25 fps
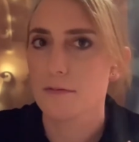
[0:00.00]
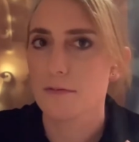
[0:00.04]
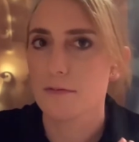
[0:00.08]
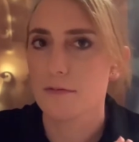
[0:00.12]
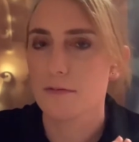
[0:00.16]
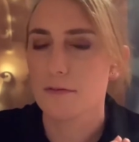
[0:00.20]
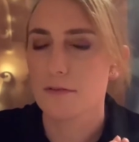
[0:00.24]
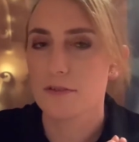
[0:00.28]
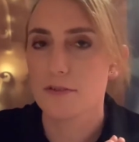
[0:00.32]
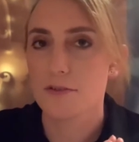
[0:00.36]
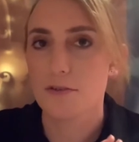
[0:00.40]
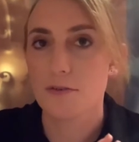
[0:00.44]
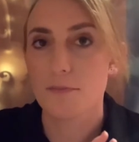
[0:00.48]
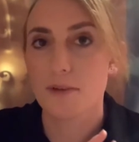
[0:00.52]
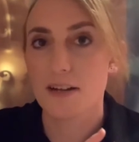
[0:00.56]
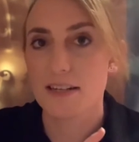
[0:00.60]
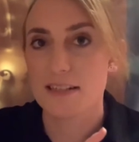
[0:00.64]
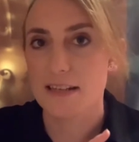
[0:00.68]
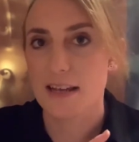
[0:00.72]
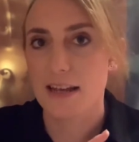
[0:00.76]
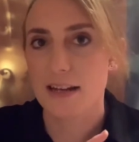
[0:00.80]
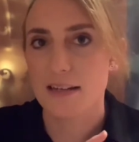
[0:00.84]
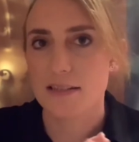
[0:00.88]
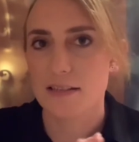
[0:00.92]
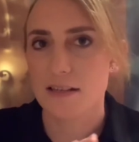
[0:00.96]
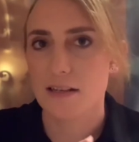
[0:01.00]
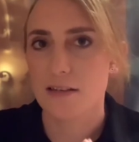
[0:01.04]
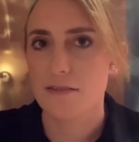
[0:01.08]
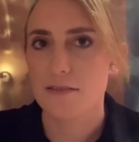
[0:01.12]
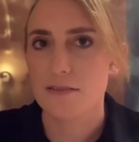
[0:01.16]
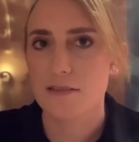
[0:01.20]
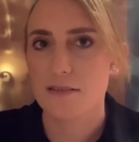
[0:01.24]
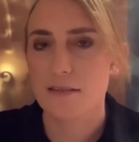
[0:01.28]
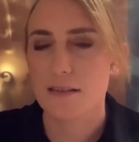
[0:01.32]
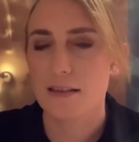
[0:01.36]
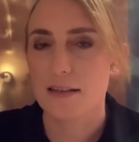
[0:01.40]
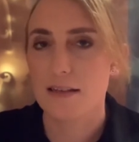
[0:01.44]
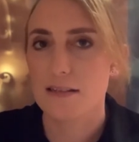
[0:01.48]
do my tax codes
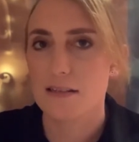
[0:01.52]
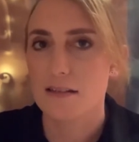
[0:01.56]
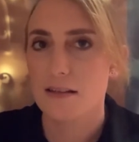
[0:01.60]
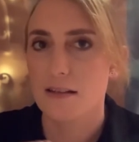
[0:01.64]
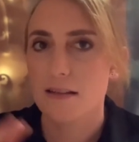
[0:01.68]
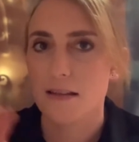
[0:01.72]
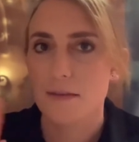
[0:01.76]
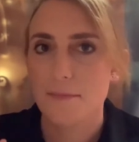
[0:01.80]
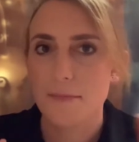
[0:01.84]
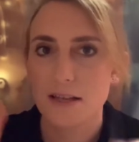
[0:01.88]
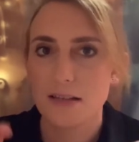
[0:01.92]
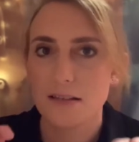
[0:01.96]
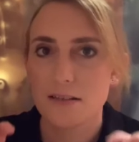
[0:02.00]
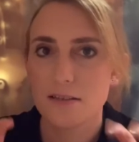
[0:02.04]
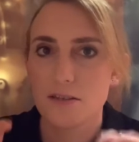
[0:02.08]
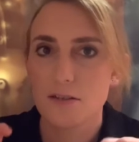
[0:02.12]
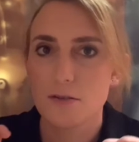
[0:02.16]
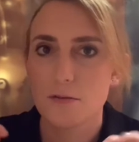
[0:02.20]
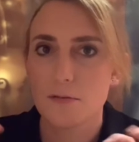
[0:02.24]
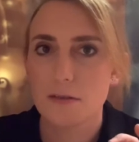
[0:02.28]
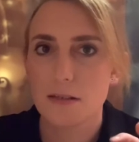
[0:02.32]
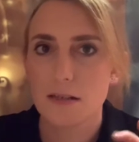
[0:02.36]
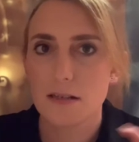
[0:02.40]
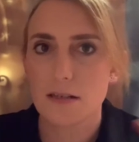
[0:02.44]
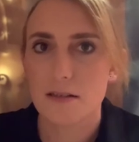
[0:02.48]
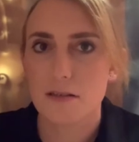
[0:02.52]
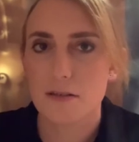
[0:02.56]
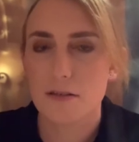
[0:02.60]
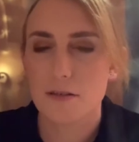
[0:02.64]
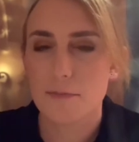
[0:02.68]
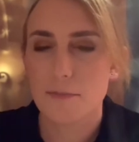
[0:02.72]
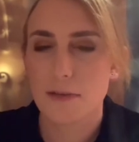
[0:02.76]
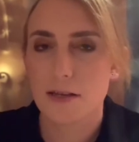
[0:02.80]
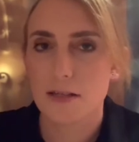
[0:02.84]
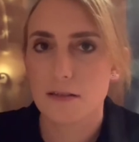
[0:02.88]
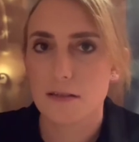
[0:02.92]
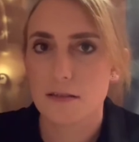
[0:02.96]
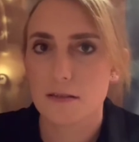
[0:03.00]
and things like they're meant to within 2
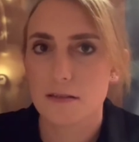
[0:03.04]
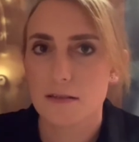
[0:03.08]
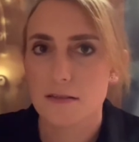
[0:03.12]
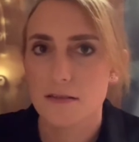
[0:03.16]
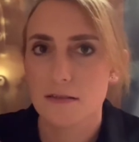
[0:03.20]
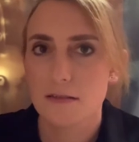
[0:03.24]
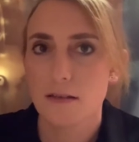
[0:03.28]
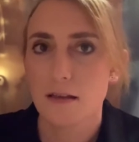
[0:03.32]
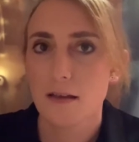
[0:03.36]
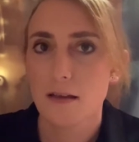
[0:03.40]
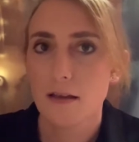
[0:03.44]
months.